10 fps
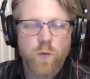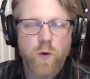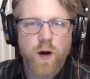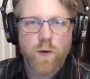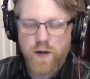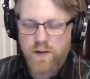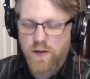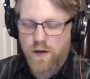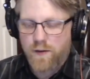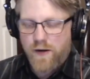what I want to
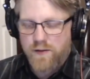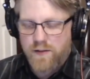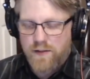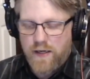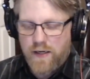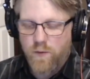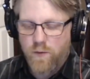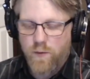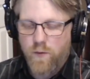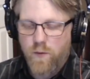talk about today,
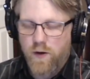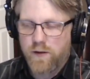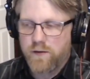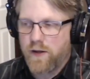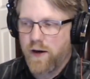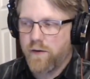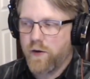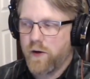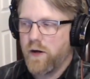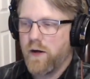what we wanted to
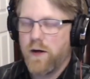cover.